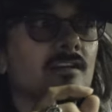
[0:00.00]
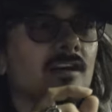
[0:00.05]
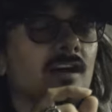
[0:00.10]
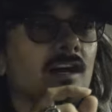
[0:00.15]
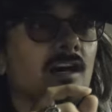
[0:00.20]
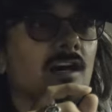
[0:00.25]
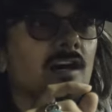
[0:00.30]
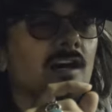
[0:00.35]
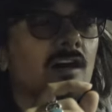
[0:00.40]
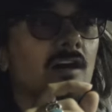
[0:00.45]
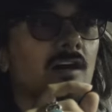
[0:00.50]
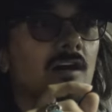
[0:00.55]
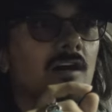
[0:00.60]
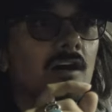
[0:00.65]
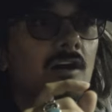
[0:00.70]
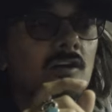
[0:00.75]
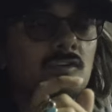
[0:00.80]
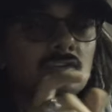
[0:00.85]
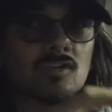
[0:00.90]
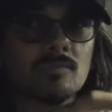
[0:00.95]
uh,
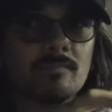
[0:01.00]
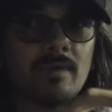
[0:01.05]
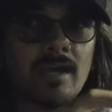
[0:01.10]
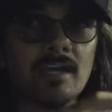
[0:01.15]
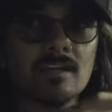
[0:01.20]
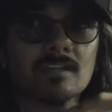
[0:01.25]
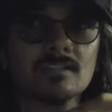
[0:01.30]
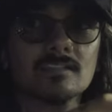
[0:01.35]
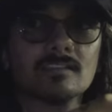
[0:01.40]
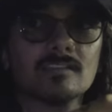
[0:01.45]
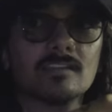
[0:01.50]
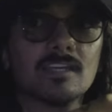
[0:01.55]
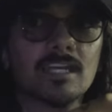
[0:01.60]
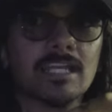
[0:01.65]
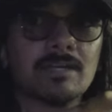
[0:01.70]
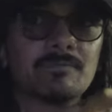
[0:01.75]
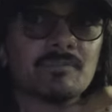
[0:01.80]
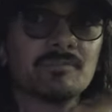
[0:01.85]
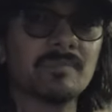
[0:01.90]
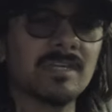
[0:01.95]
Ultra Max,
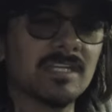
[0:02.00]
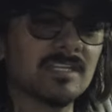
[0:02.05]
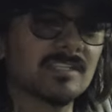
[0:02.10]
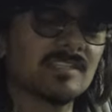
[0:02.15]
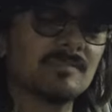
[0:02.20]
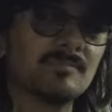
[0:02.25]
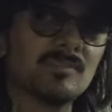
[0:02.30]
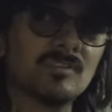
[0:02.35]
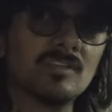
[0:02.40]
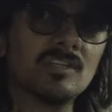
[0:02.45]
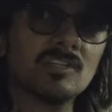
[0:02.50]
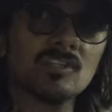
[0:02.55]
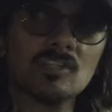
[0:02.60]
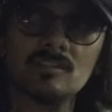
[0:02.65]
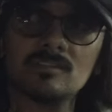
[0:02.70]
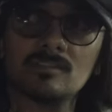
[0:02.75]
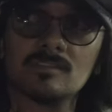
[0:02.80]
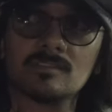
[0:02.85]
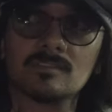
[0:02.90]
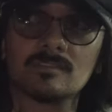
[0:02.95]
and I'm gonna make
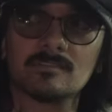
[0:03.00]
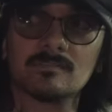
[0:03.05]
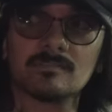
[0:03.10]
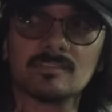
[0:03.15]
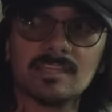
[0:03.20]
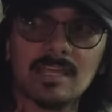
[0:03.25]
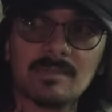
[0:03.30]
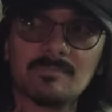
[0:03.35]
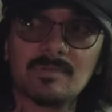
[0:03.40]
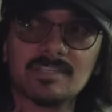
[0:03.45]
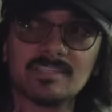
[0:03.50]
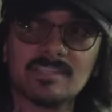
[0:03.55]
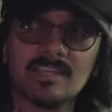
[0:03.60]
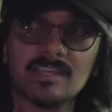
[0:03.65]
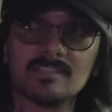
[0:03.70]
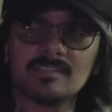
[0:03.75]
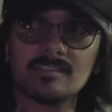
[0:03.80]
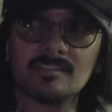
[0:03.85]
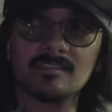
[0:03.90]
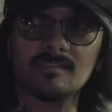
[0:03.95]
simulations side by side to